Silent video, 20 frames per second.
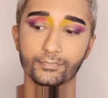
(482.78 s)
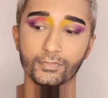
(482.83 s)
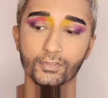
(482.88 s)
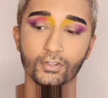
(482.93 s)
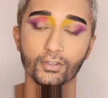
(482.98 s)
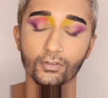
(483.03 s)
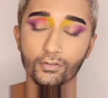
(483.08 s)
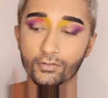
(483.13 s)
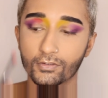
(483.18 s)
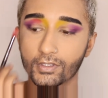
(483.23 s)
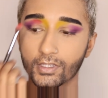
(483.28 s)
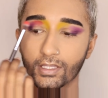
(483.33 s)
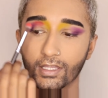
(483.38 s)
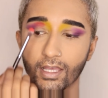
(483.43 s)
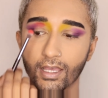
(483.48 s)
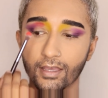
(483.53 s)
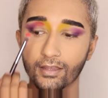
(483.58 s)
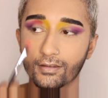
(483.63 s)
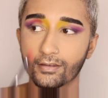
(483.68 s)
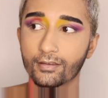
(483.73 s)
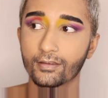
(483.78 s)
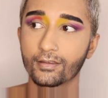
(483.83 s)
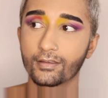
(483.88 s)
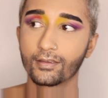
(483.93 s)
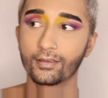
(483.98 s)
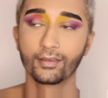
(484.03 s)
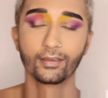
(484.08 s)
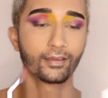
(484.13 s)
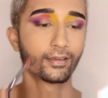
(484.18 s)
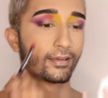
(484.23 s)
Do you see that?
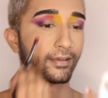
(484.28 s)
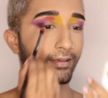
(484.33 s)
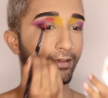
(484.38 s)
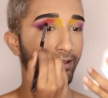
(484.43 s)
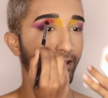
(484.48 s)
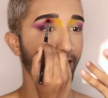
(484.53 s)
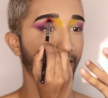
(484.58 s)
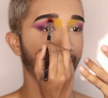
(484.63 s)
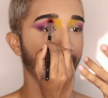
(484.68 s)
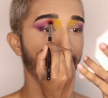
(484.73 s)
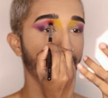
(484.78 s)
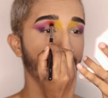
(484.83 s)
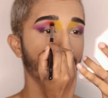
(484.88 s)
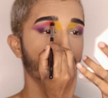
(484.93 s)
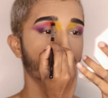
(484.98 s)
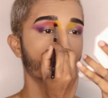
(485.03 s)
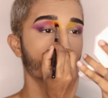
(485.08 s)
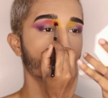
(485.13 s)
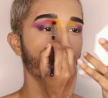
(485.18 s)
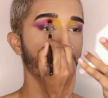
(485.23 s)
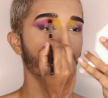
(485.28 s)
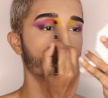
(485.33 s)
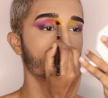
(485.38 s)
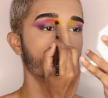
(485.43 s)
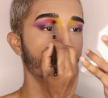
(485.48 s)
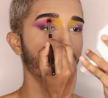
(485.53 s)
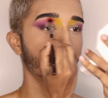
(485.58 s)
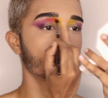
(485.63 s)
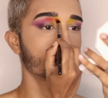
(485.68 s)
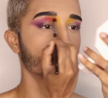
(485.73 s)
This is gonna
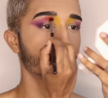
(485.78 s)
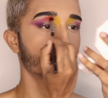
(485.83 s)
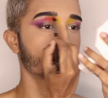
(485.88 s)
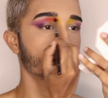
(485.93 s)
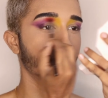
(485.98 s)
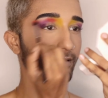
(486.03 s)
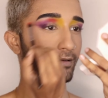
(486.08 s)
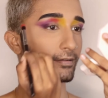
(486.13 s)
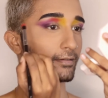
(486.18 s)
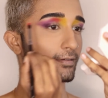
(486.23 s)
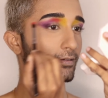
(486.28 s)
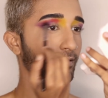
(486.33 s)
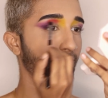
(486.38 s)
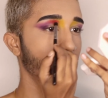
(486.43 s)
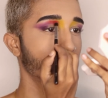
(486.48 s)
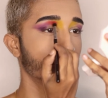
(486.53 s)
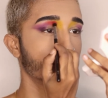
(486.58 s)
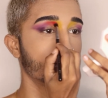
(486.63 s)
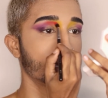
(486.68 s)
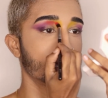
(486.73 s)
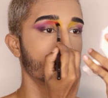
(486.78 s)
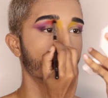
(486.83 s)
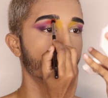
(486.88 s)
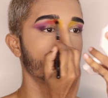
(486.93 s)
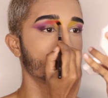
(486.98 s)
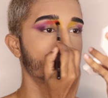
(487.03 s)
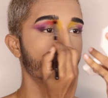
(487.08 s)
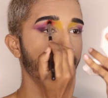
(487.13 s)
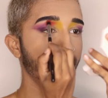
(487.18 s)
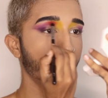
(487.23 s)
be.
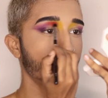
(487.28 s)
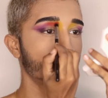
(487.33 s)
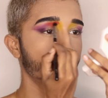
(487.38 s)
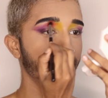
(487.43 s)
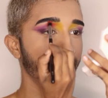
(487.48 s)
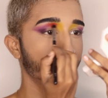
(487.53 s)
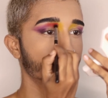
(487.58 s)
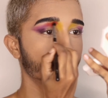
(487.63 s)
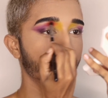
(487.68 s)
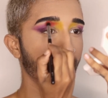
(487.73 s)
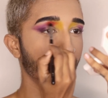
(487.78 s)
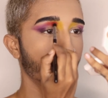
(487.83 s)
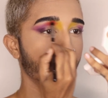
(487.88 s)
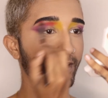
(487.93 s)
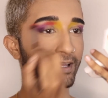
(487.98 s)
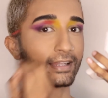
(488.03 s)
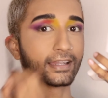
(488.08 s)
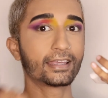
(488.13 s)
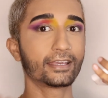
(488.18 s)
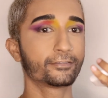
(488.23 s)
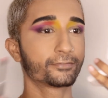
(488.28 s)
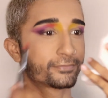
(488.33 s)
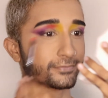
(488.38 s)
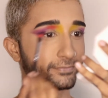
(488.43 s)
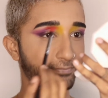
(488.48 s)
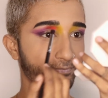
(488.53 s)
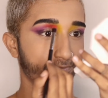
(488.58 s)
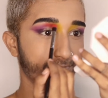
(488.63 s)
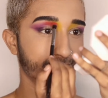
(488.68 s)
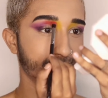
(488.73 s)
This is it. Y'all can leave.
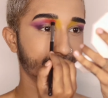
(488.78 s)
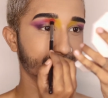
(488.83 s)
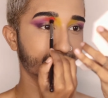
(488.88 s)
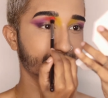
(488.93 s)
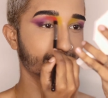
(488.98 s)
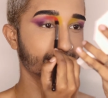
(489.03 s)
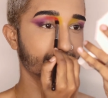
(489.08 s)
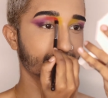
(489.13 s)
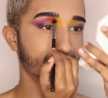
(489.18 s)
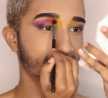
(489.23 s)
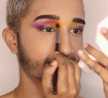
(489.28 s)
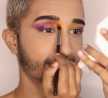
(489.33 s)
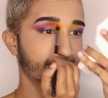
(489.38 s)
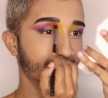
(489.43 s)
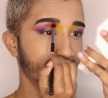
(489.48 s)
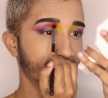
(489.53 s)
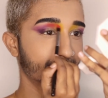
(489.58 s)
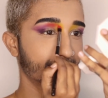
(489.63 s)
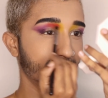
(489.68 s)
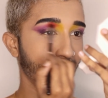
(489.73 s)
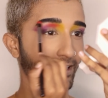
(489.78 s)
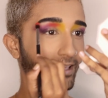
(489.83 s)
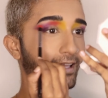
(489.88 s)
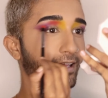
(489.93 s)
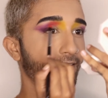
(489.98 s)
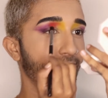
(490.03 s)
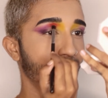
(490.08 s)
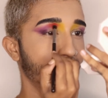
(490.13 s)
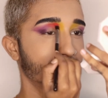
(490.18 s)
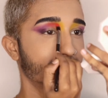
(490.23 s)
This is
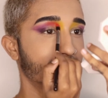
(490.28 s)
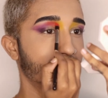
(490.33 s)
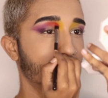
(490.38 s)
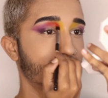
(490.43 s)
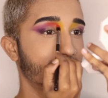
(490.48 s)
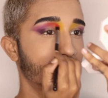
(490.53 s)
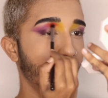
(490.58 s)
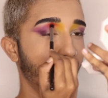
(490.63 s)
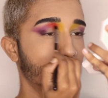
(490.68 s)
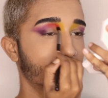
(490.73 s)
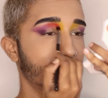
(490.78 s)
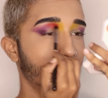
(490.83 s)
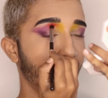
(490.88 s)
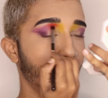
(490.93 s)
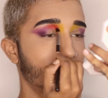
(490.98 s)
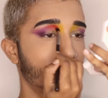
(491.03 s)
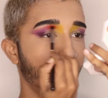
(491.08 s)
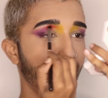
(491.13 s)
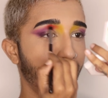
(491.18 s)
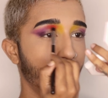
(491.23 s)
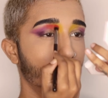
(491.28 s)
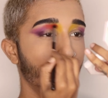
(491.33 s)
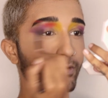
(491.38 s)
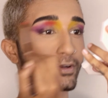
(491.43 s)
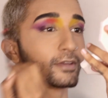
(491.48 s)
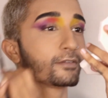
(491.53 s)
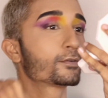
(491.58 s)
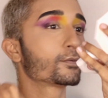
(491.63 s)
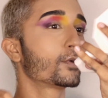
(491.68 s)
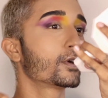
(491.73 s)
it. I don't
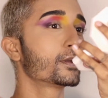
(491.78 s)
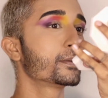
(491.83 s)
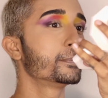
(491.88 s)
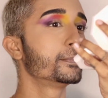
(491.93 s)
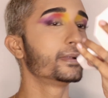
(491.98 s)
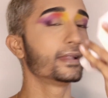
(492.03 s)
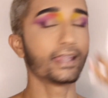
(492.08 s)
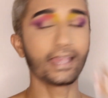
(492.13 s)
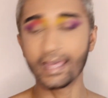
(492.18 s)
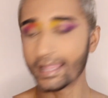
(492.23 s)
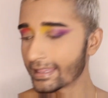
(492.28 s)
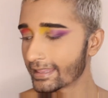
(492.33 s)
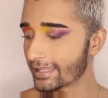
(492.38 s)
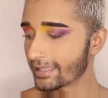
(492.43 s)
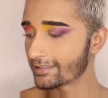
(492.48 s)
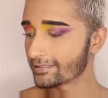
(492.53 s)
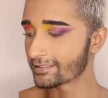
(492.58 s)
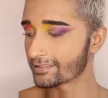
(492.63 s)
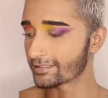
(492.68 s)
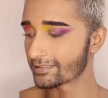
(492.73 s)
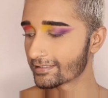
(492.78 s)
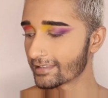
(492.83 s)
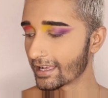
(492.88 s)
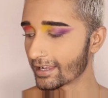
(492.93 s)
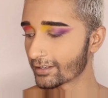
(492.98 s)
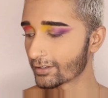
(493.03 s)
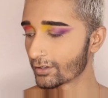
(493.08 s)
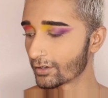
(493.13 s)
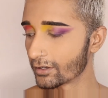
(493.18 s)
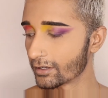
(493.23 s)
even want to blend this. This is
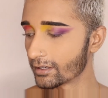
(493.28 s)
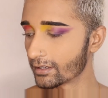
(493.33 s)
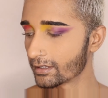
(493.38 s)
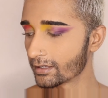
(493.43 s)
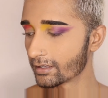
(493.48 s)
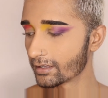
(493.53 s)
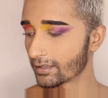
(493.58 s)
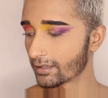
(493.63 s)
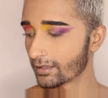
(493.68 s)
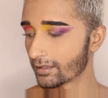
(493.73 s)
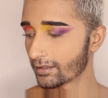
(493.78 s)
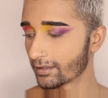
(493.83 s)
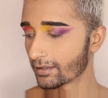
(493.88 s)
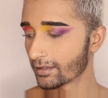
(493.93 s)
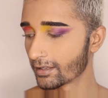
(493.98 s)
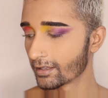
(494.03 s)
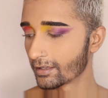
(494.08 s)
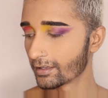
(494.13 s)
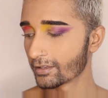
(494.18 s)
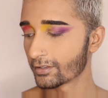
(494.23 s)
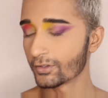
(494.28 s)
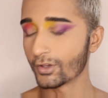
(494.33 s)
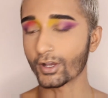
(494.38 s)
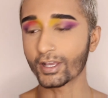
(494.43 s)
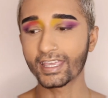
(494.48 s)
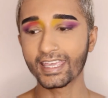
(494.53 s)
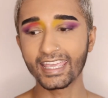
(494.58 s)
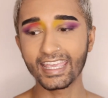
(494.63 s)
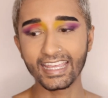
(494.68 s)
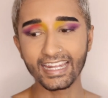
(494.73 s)
that good. You're
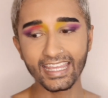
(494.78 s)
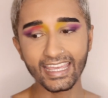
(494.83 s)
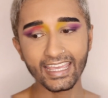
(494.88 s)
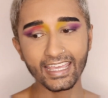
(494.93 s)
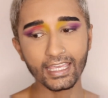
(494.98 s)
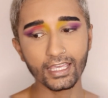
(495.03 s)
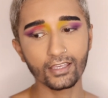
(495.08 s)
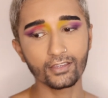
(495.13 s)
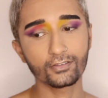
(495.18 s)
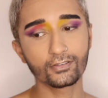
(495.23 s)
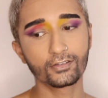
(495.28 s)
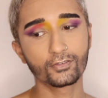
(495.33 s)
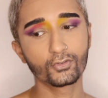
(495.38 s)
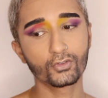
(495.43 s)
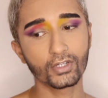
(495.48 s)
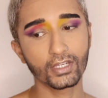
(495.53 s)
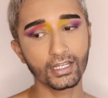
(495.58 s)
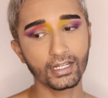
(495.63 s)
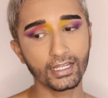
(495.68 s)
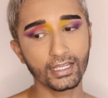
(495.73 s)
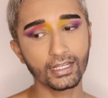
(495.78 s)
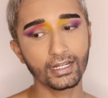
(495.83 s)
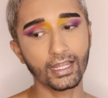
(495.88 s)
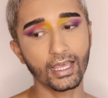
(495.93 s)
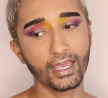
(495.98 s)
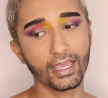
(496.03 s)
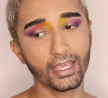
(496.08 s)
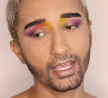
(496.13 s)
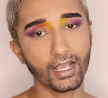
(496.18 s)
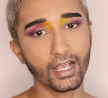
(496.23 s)
Kidding is really
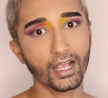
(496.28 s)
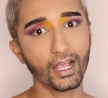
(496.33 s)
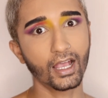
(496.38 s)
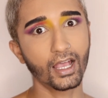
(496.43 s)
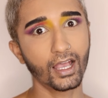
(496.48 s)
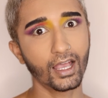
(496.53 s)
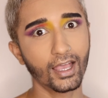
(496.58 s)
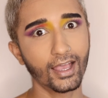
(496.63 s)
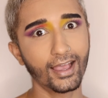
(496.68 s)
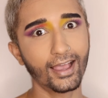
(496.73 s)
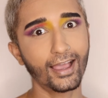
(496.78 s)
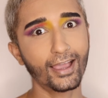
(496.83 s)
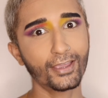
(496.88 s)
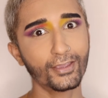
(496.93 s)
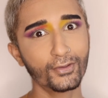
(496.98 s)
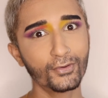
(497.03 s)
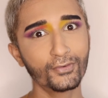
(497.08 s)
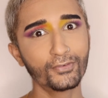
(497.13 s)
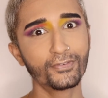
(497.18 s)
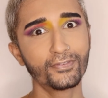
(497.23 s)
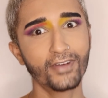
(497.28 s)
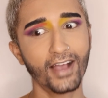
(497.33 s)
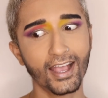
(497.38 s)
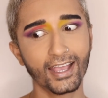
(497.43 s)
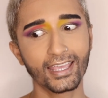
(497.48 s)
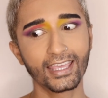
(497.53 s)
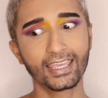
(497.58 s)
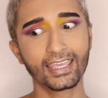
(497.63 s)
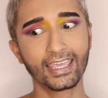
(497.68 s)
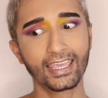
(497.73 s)
like. Are you
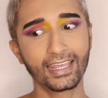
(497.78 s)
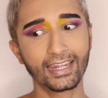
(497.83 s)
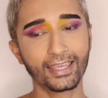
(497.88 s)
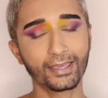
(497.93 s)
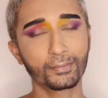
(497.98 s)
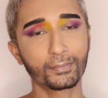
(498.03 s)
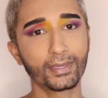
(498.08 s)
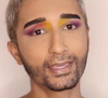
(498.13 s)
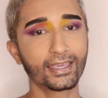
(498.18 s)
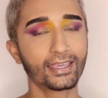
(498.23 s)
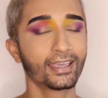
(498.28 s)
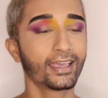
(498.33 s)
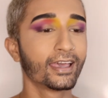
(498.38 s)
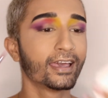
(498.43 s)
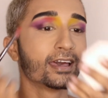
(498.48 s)
kidding me?